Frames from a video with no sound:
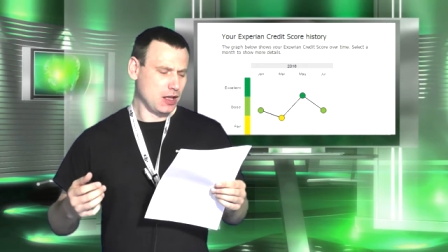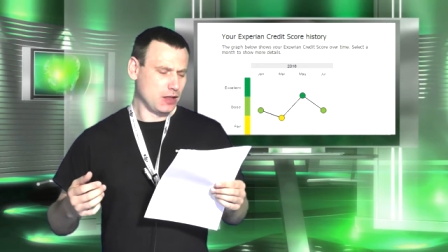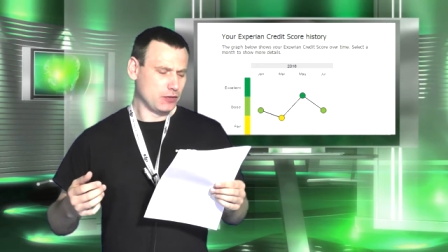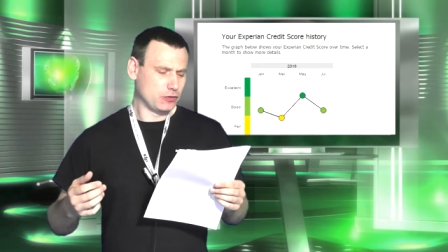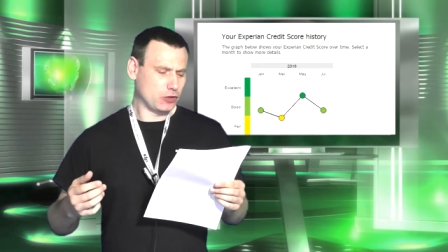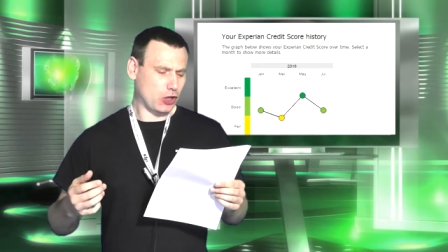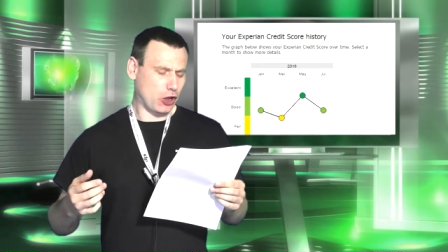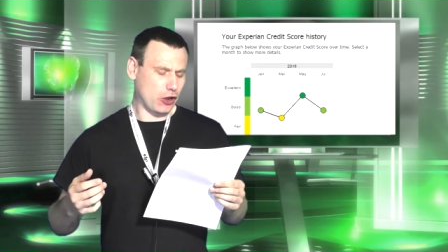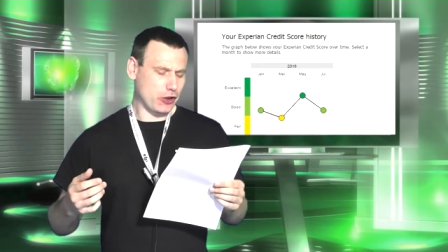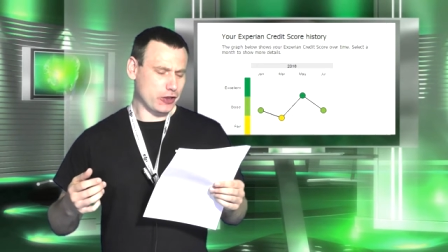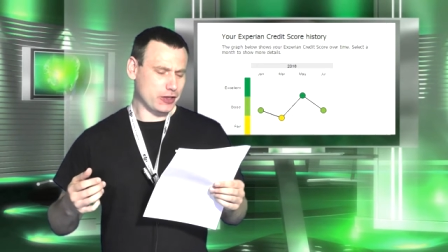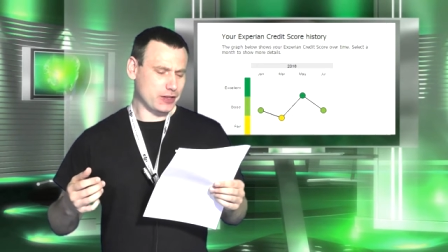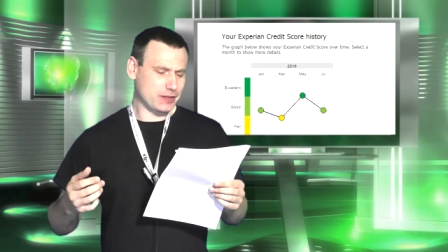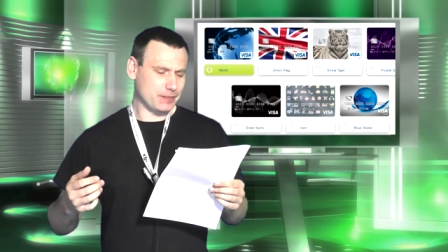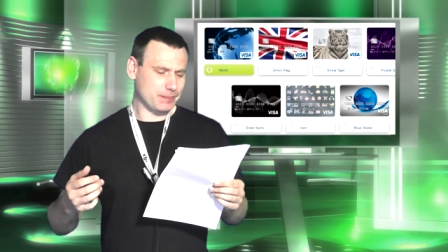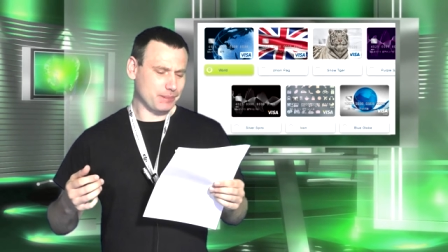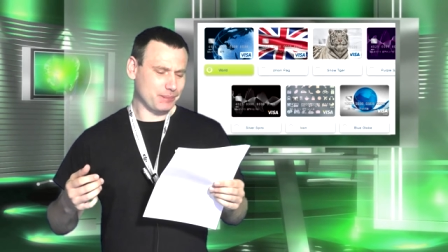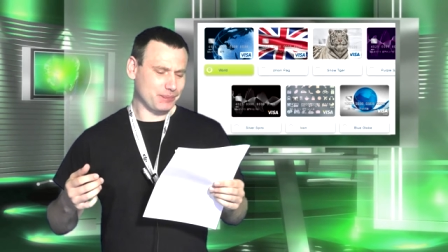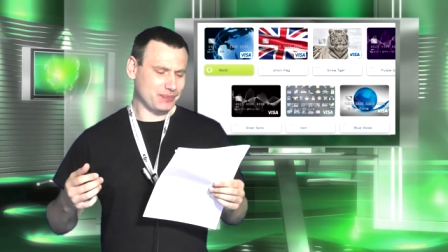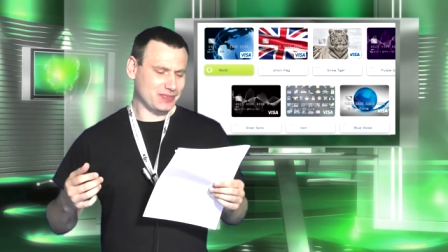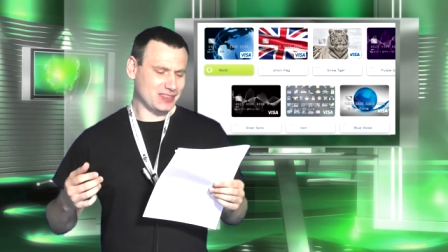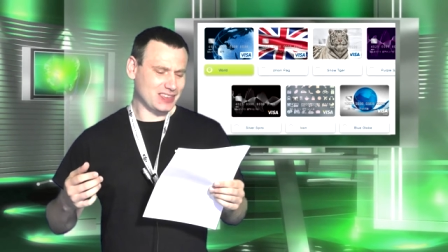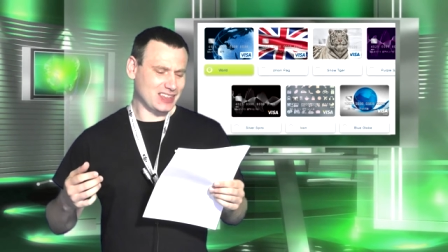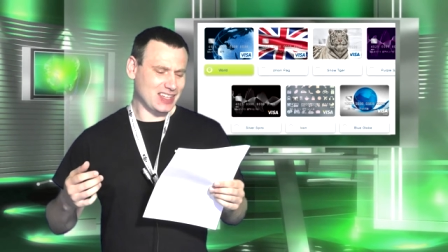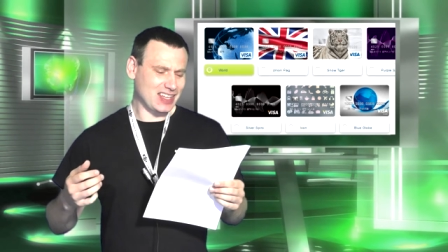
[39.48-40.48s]
Now,
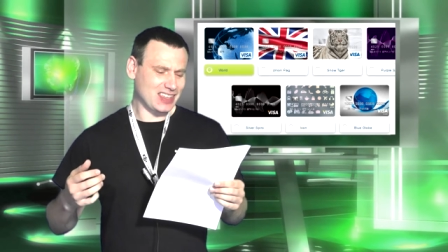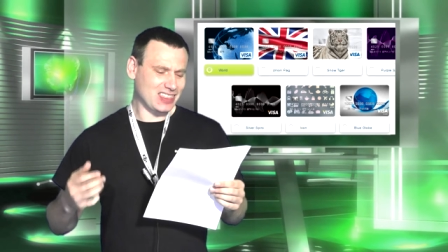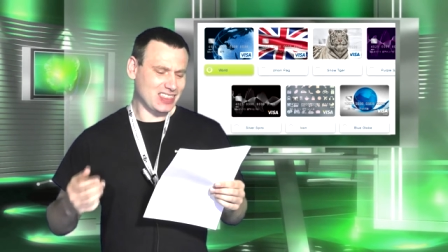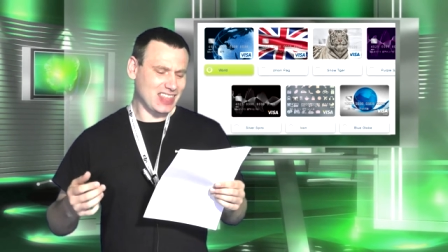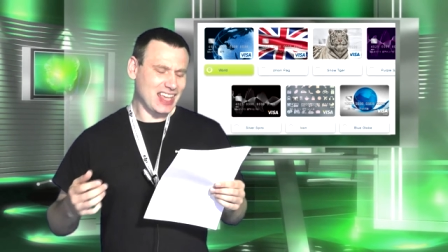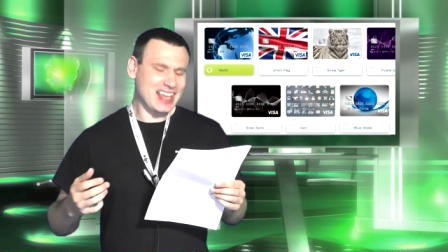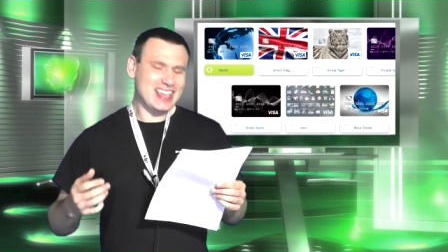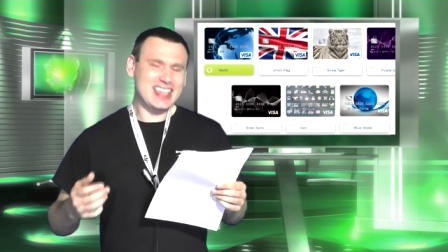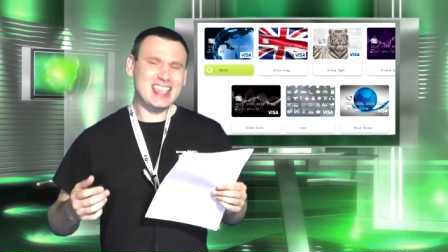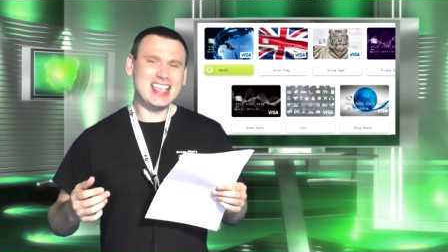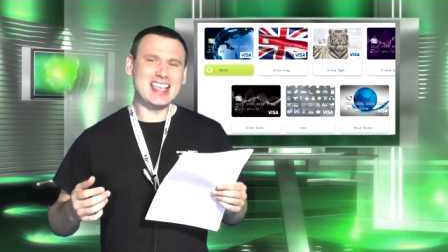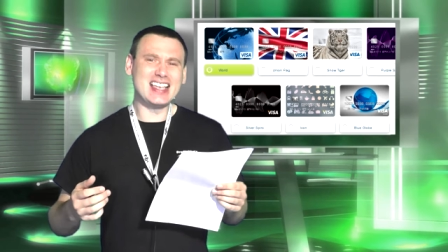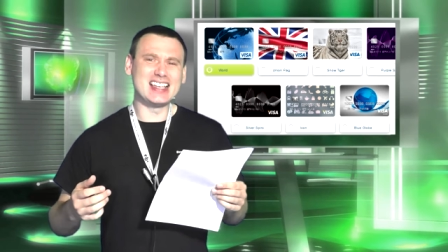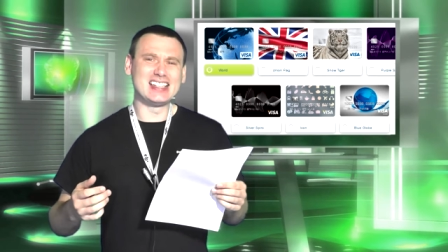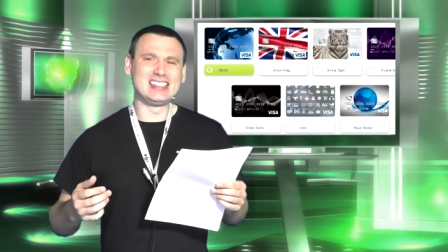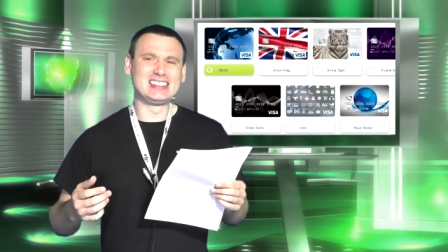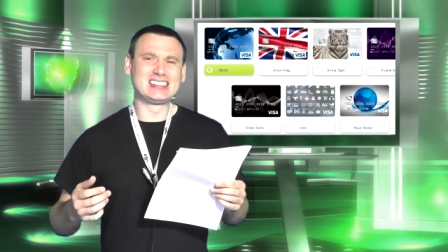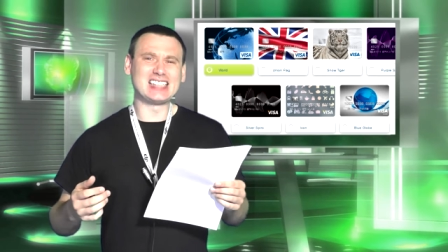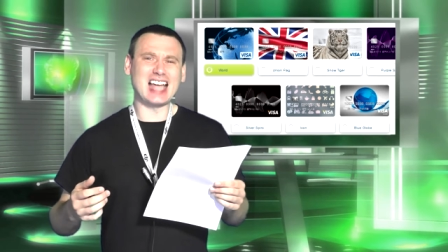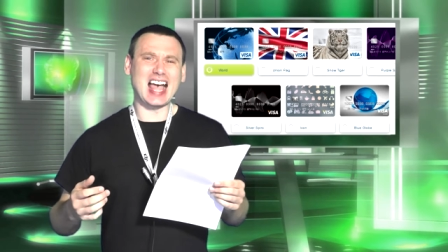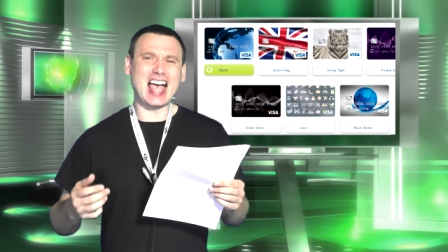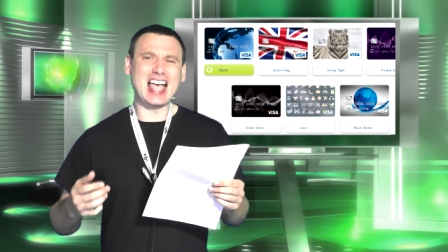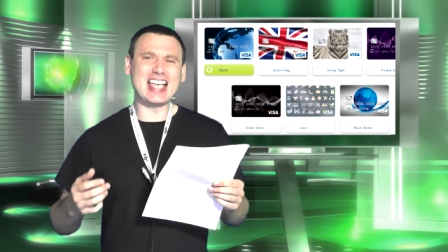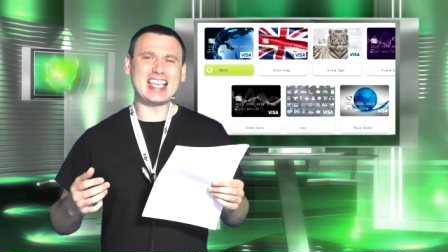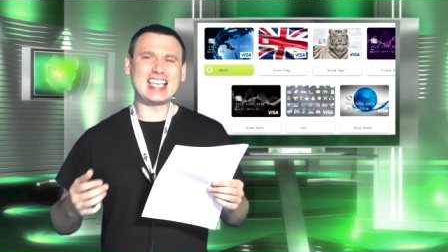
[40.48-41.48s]
the thing is,
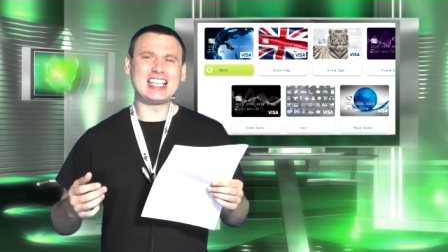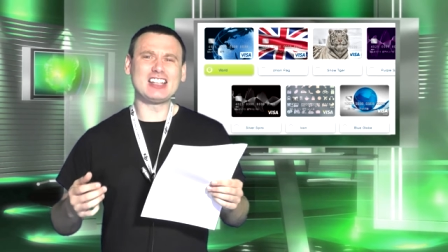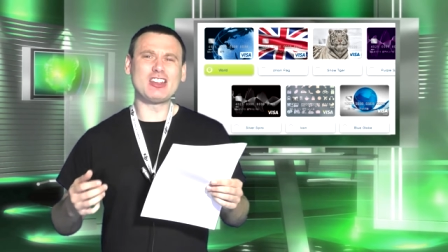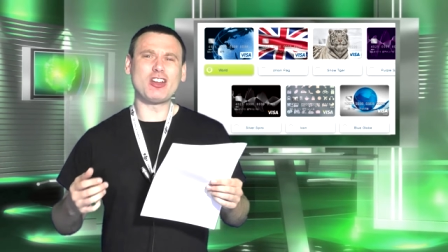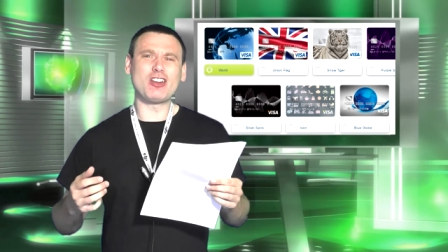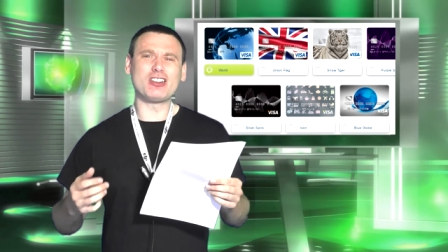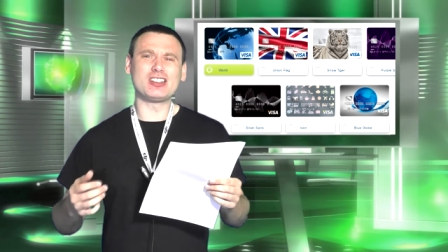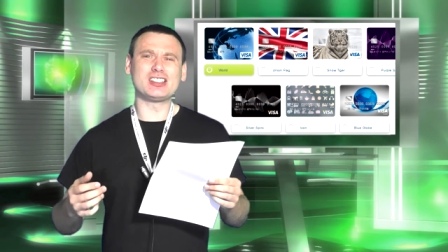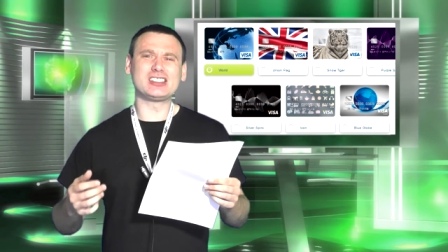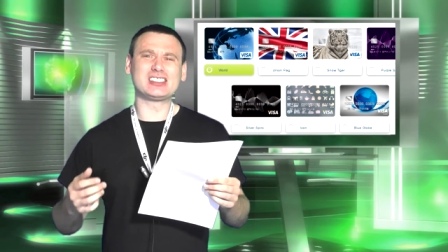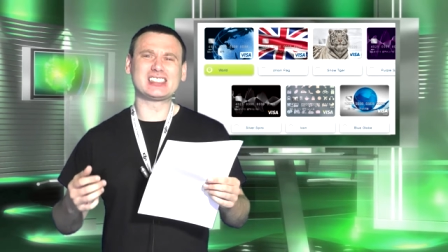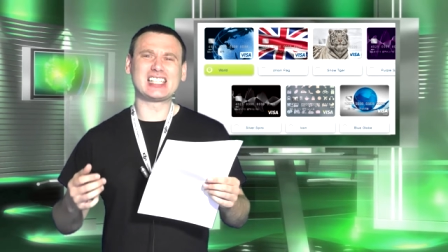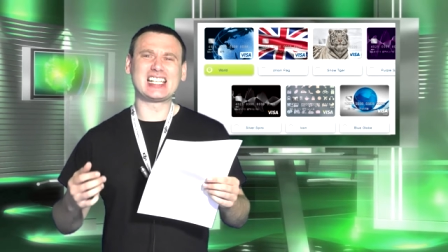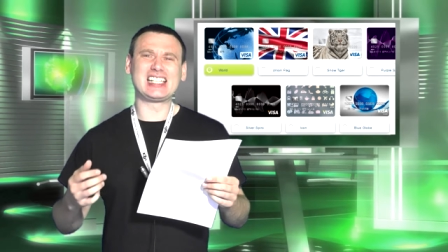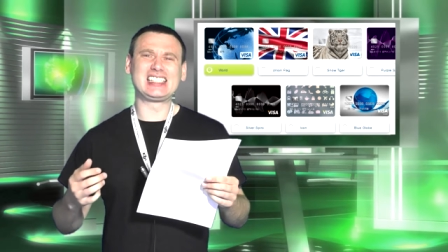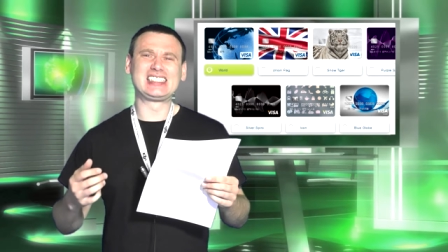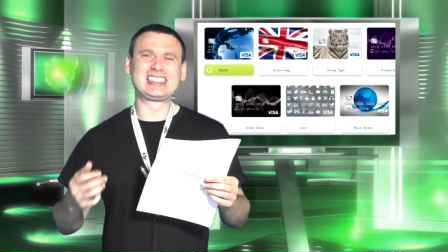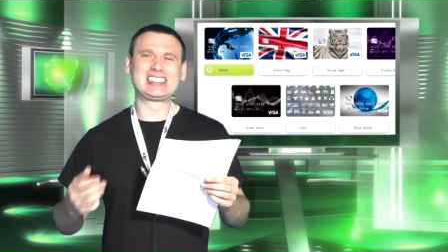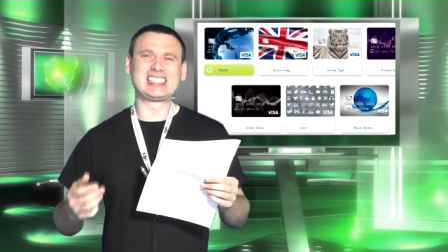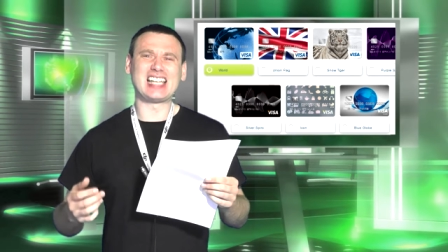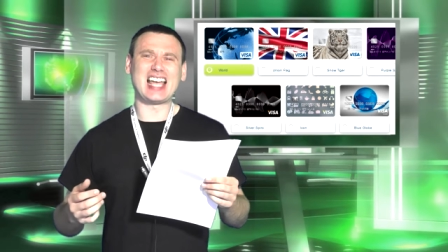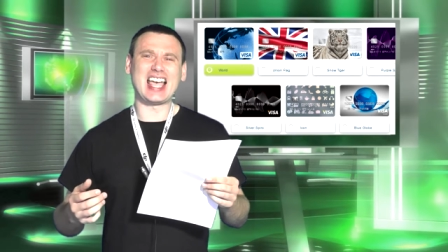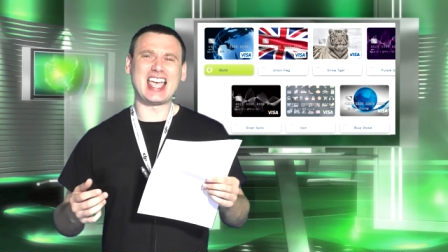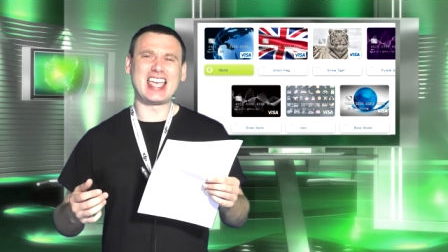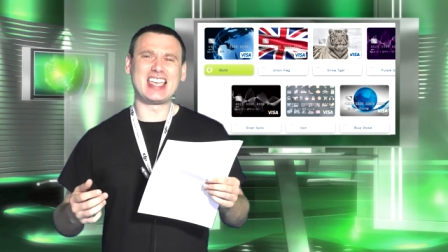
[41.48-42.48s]
I can honestly
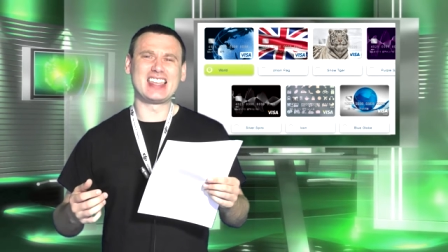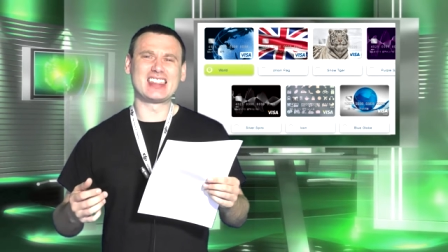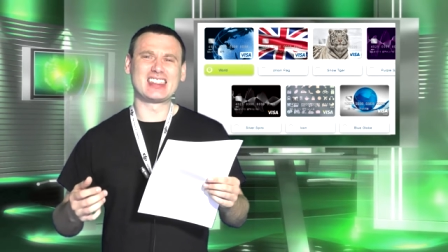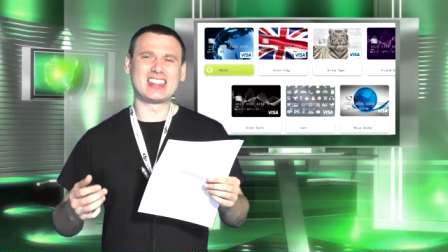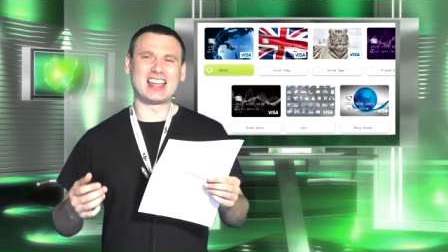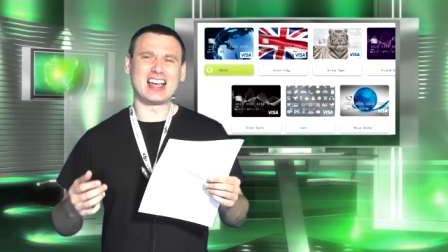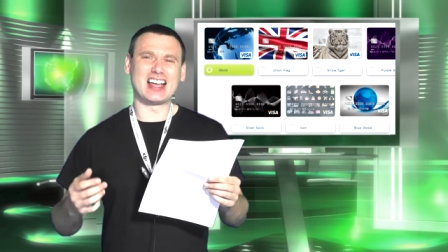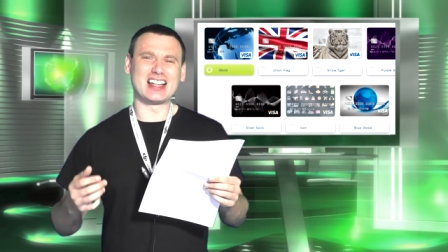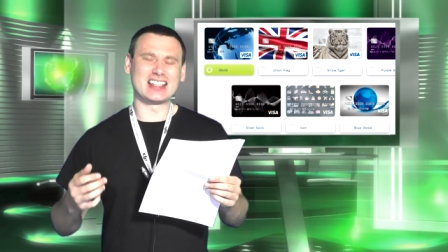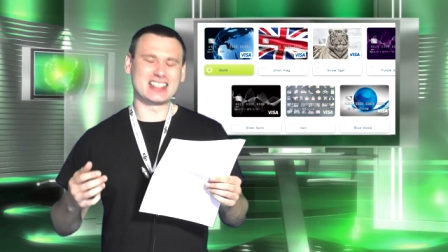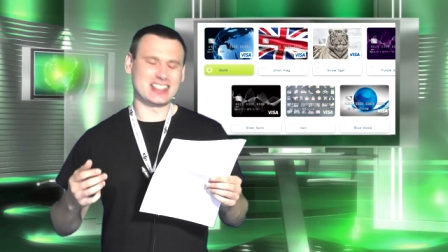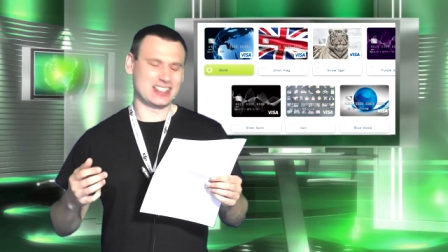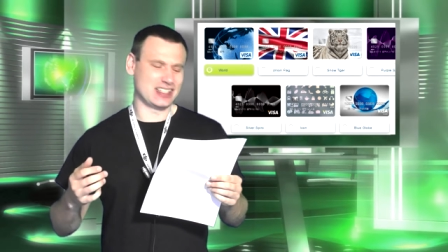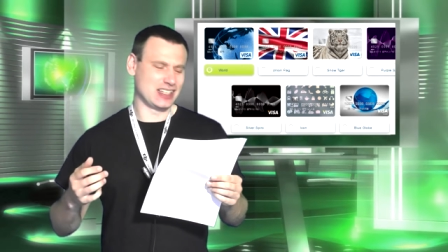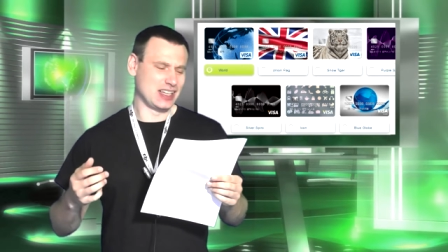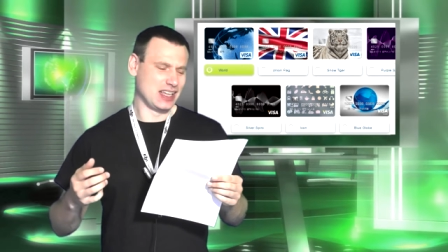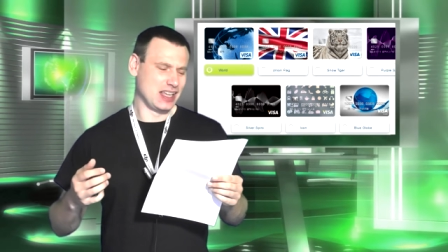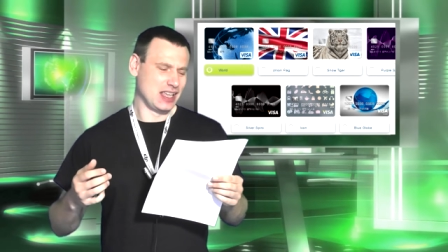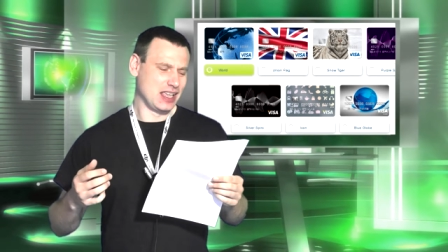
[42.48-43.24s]
say that